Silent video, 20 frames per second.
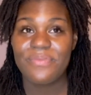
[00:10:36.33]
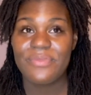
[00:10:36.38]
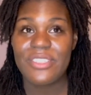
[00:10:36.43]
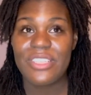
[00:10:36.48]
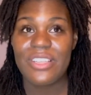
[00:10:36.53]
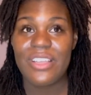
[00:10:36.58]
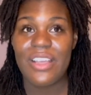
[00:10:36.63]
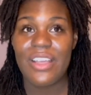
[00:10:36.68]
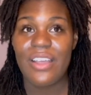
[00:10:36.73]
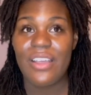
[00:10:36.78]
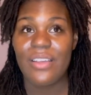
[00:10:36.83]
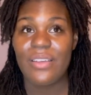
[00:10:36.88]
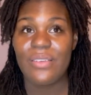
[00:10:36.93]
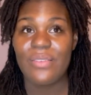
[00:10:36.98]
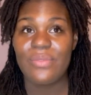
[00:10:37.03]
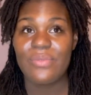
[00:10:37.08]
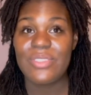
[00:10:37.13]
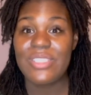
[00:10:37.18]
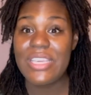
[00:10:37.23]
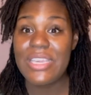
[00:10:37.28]

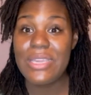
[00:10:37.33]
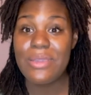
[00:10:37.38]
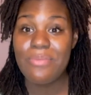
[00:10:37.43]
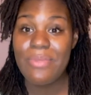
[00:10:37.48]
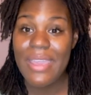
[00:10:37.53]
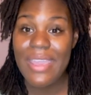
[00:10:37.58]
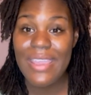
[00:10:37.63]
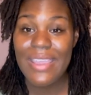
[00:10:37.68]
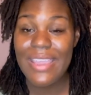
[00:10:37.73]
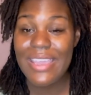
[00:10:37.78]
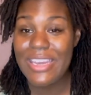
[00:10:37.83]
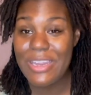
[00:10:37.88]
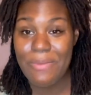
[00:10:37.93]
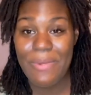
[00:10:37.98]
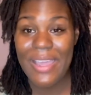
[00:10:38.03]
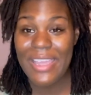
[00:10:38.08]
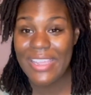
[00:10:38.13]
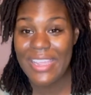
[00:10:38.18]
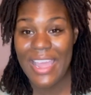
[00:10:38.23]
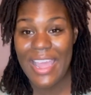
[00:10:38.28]
teammate
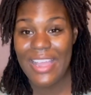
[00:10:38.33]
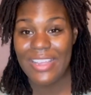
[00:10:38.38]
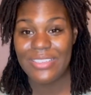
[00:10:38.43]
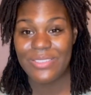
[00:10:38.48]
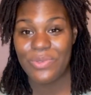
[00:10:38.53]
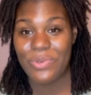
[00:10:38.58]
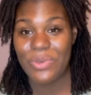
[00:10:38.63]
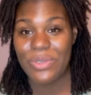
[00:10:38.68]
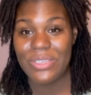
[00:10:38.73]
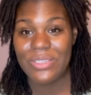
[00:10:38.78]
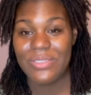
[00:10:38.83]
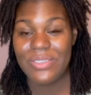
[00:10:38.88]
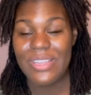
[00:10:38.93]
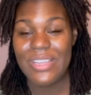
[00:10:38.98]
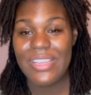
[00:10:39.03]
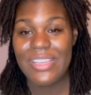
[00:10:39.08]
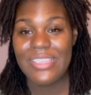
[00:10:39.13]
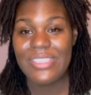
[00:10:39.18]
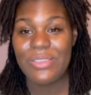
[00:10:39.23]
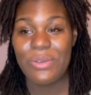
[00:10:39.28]
anybody could ask for.
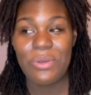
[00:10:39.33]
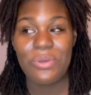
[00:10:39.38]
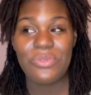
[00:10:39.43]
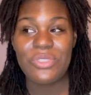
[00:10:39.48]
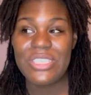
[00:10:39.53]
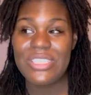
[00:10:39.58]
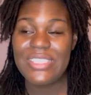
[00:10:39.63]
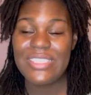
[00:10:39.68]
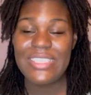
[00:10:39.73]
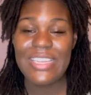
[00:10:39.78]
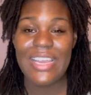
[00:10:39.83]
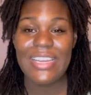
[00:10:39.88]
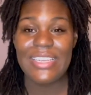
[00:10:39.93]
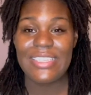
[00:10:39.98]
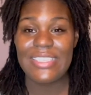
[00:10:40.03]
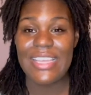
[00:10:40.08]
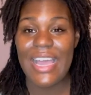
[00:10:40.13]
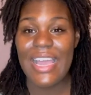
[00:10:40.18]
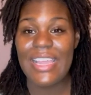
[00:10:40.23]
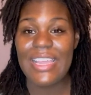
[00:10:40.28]
So just kind of
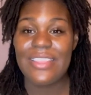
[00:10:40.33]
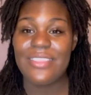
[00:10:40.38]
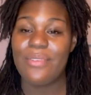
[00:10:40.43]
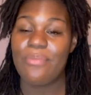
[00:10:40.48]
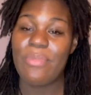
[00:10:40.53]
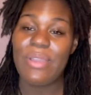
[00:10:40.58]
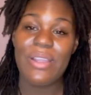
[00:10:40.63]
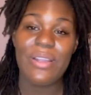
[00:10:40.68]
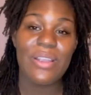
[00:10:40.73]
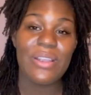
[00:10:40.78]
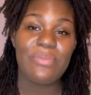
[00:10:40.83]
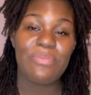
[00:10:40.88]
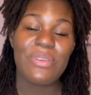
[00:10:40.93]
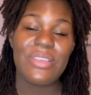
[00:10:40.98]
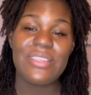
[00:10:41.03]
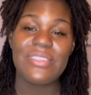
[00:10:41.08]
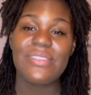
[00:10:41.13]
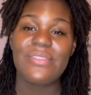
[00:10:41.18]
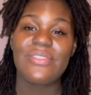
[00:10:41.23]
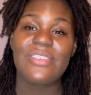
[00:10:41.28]
tie in the married
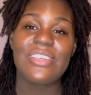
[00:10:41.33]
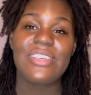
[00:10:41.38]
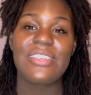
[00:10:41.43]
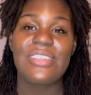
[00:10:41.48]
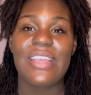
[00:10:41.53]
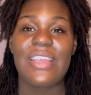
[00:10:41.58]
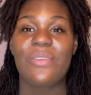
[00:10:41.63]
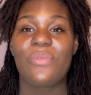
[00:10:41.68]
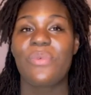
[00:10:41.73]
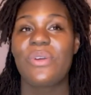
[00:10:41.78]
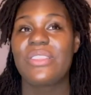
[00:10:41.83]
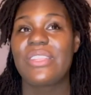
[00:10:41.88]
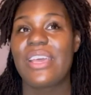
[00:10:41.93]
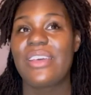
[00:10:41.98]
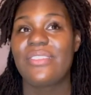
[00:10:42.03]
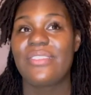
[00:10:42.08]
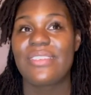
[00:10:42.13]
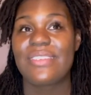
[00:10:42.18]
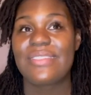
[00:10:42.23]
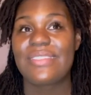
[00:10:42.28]
piece of it and what
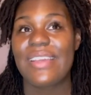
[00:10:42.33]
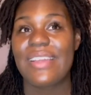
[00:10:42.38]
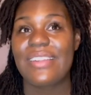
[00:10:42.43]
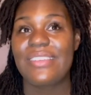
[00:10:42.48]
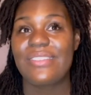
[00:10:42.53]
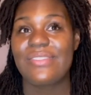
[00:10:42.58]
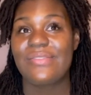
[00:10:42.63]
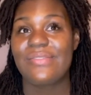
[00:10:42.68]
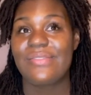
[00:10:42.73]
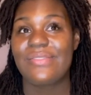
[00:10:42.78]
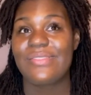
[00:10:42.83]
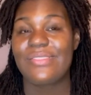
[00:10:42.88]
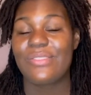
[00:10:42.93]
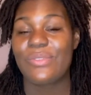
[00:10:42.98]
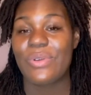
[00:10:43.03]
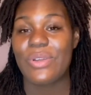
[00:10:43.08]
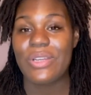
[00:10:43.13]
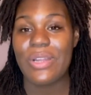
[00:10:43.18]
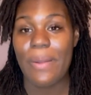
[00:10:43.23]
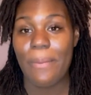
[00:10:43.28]
that looks like
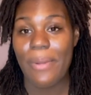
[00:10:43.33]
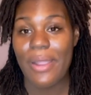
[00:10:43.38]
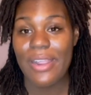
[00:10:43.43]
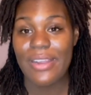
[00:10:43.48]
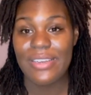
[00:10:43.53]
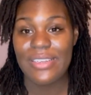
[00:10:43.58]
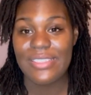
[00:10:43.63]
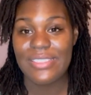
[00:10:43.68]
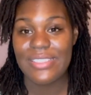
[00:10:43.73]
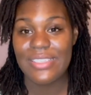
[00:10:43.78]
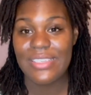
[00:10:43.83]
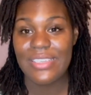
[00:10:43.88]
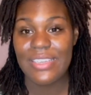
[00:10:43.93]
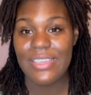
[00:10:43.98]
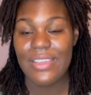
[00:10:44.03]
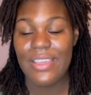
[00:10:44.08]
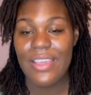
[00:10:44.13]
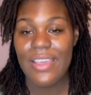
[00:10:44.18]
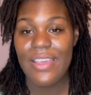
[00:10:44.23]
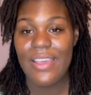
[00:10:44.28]
during our
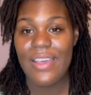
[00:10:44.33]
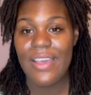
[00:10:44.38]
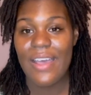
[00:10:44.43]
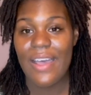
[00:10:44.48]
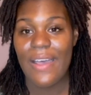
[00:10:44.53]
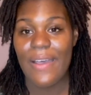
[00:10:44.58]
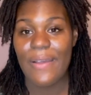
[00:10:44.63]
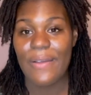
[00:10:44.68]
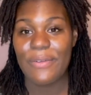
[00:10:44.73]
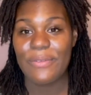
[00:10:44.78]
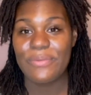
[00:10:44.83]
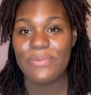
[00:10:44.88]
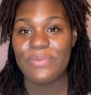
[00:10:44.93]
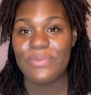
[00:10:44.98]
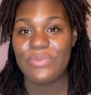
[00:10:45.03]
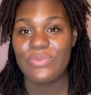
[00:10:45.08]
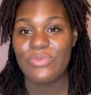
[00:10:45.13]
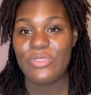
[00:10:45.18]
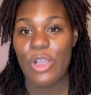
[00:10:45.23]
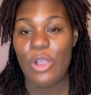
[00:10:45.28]
pregnancy
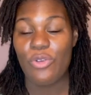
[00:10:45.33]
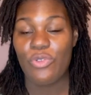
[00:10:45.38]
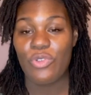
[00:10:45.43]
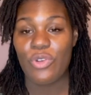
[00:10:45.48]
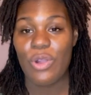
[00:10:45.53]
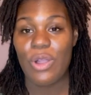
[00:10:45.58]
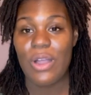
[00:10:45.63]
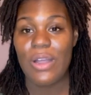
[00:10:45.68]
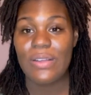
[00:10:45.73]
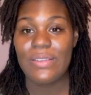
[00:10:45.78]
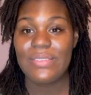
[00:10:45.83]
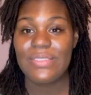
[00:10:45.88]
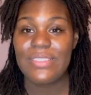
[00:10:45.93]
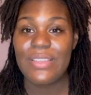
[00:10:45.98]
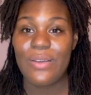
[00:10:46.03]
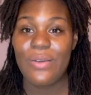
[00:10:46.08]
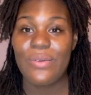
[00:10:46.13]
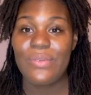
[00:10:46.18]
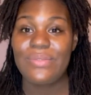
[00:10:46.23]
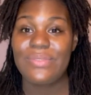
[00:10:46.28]
overall.
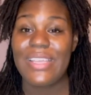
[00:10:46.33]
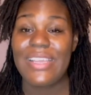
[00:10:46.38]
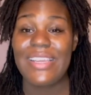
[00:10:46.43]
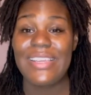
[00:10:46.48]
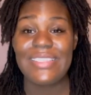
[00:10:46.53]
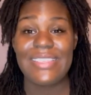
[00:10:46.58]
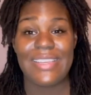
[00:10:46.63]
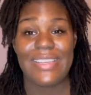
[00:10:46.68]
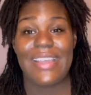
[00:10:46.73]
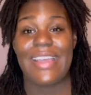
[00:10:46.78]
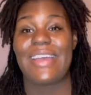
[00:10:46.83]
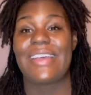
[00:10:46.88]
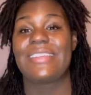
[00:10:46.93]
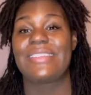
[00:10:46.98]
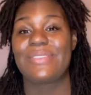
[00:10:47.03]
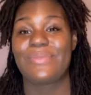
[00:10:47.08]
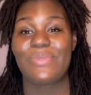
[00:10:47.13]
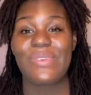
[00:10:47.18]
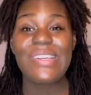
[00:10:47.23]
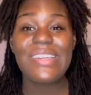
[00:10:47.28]
So like I said,
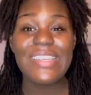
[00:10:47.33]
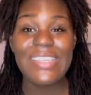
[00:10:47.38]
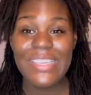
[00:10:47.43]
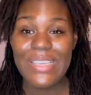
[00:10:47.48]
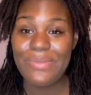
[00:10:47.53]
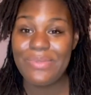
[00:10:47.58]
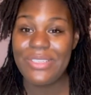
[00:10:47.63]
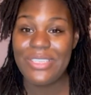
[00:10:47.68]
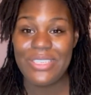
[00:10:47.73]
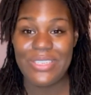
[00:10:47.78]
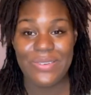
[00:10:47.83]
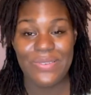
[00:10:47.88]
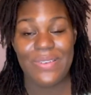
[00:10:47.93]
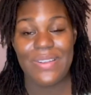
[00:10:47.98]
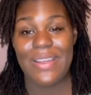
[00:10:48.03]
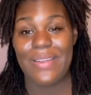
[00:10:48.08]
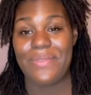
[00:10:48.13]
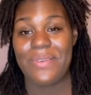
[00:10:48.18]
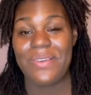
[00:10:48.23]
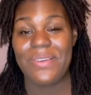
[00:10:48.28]
guys, we're gonna keep these
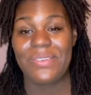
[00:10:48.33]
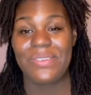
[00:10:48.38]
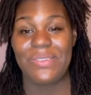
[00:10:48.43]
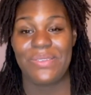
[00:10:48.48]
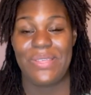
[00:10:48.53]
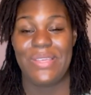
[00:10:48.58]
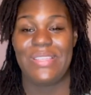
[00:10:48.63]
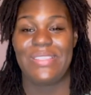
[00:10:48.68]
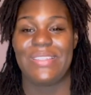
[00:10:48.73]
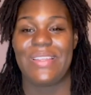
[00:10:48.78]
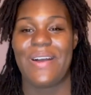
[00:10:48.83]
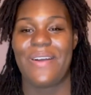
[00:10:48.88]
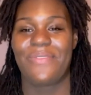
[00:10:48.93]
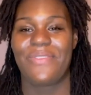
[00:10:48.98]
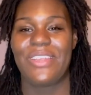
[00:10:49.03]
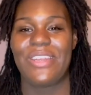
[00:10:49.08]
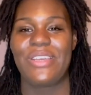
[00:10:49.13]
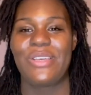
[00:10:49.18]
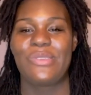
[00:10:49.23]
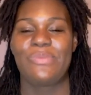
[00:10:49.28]
short. I'm not gonna do these long
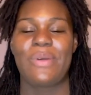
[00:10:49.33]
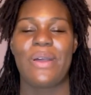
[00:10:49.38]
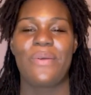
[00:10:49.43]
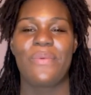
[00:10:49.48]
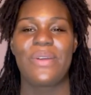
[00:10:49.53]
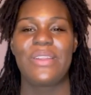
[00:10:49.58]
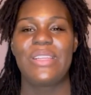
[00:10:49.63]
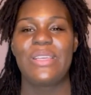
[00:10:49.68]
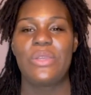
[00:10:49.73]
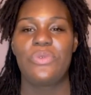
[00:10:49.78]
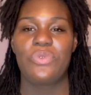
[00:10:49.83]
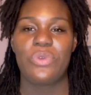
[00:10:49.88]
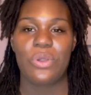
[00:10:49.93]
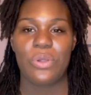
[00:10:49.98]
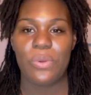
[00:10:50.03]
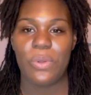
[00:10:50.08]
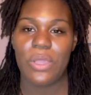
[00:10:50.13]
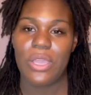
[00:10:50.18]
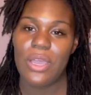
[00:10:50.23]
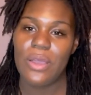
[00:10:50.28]
videos, but I wanted to give you a
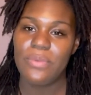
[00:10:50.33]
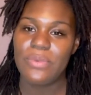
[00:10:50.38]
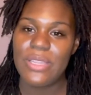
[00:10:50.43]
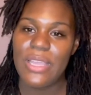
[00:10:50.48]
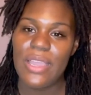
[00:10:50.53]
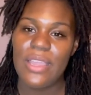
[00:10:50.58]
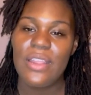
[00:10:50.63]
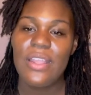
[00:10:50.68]
quick update